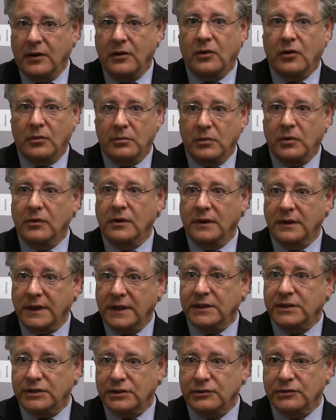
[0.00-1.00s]
hormonal
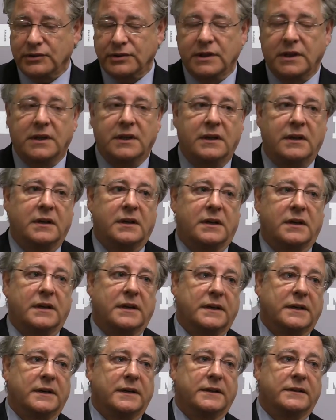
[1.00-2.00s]
issues
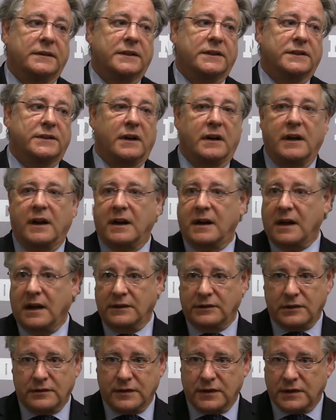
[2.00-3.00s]
uh, and there's a lot of
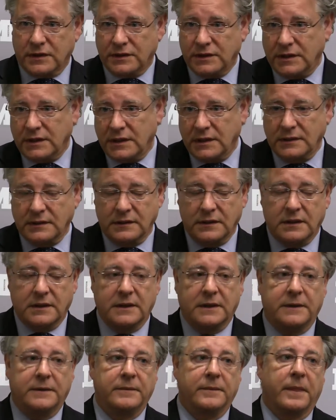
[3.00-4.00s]
controversy and
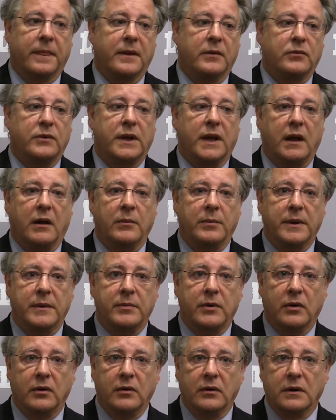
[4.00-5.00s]
um, we help
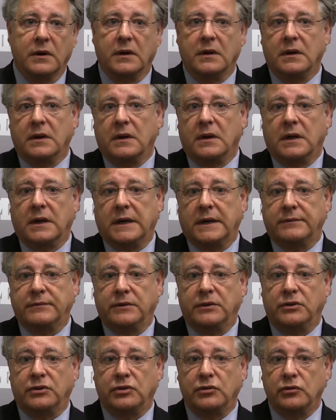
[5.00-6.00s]
people uh,
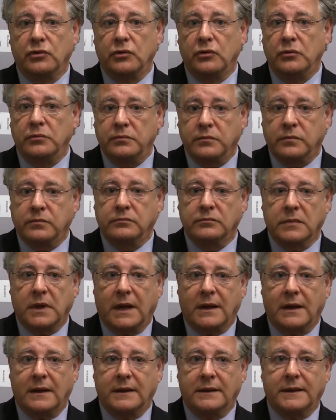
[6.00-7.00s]
do
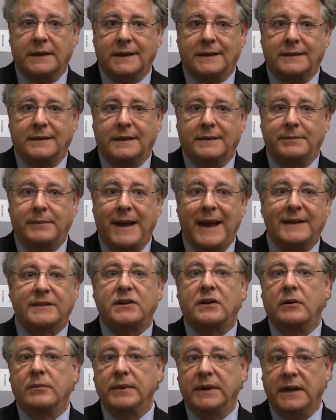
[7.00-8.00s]
uh, the, the,
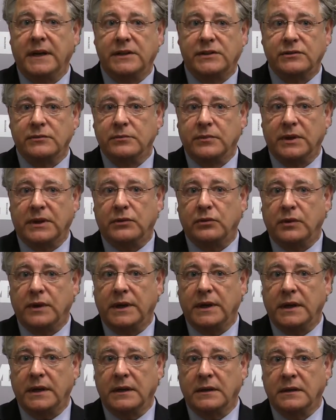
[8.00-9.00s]
best combination
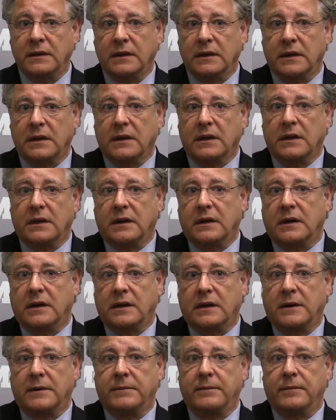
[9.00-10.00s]
between
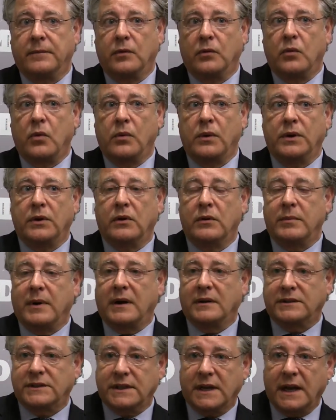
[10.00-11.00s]
um, what we know
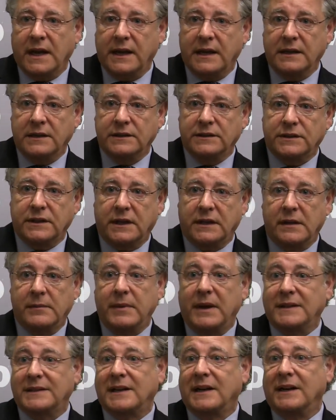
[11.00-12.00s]
about science and the
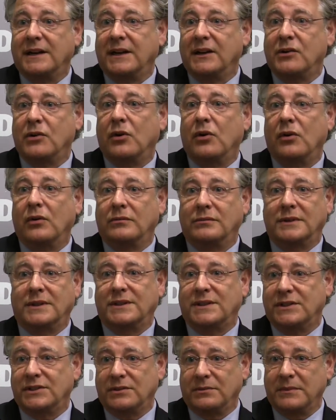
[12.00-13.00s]
best clinical
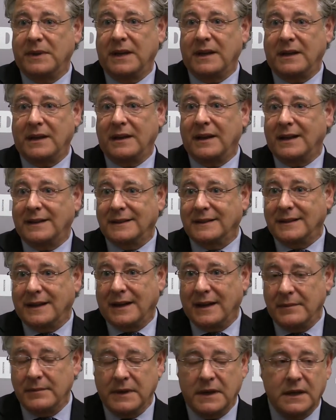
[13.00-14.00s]
decision making at the
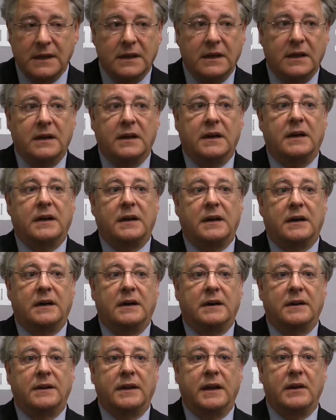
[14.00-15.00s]
time.
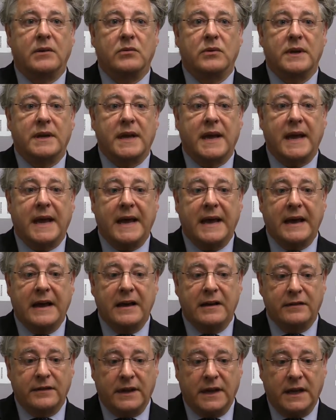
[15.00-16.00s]
Uh, then we
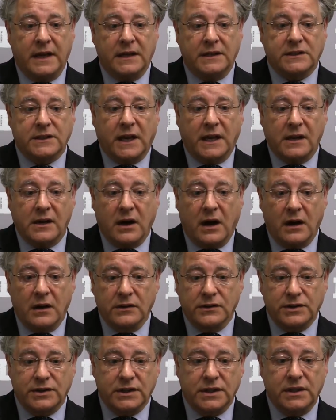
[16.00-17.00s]
have a
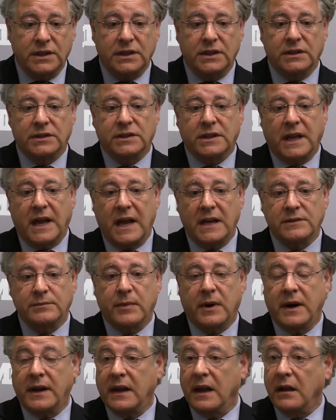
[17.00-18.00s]
psychology slash
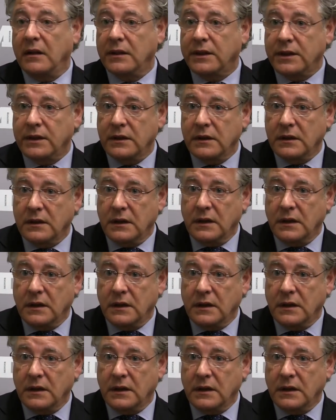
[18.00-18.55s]
brain health